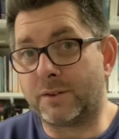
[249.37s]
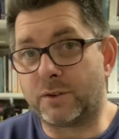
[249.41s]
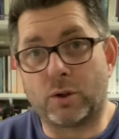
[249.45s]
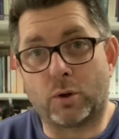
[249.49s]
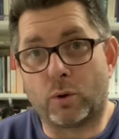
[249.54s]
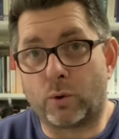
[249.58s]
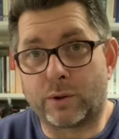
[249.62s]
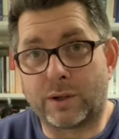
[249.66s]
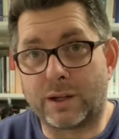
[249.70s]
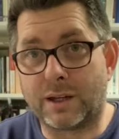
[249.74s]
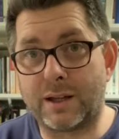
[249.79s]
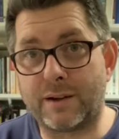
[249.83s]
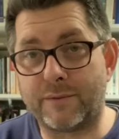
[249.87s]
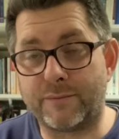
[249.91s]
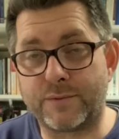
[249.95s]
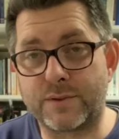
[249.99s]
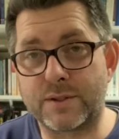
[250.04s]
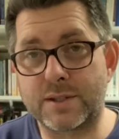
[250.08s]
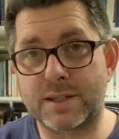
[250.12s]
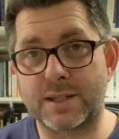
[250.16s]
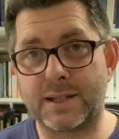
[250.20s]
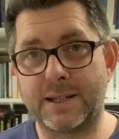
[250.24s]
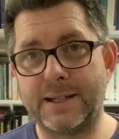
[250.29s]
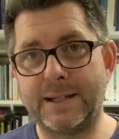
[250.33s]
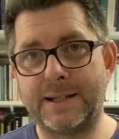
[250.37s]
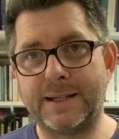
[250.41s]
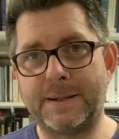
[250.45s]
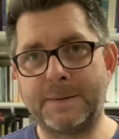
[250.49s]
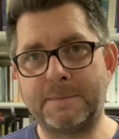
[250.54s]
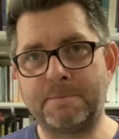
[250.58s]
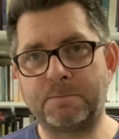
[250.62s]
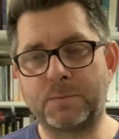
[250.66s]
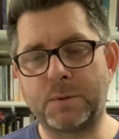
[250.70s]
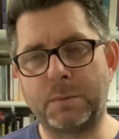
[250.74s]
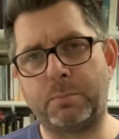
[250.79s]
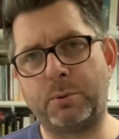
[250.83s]
The Lord loves
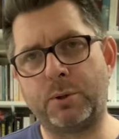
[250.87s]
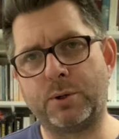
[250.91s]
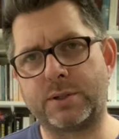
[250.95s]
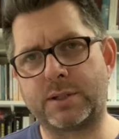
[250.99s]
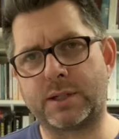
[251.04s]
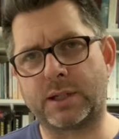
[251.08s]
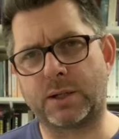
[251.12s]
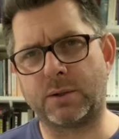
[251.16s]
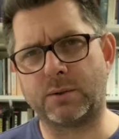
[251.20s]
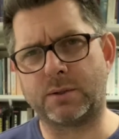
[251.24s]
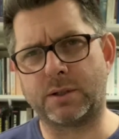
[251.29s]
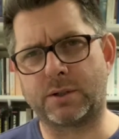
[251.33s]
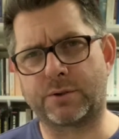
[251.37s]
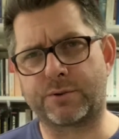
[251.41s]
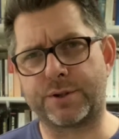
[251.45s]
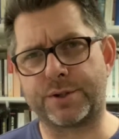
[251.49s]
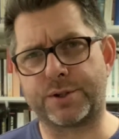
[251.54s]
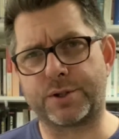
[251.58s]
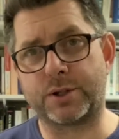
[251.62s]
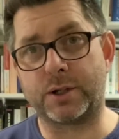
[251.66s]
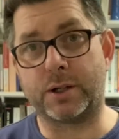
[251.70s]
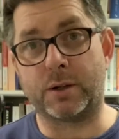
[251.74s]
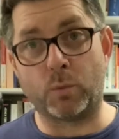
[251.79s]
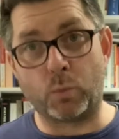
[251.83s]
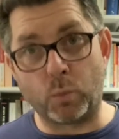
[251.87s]
the persecuted Christian.